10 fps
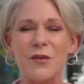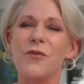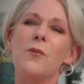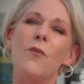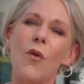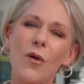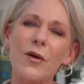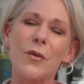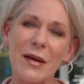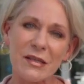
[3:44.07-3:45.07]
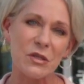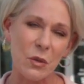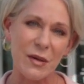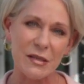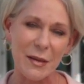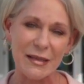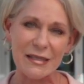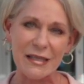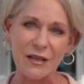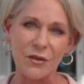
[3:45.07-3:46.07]
For more great stories about the
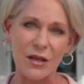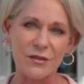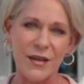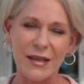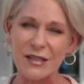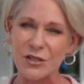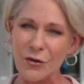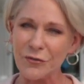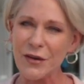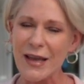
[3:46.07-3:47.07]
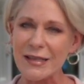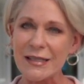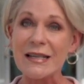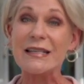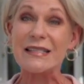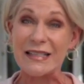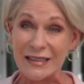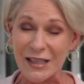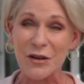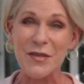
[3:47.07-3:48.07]
city of Las Vegas, don't forget to
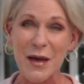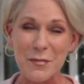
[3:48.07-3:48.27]
click on that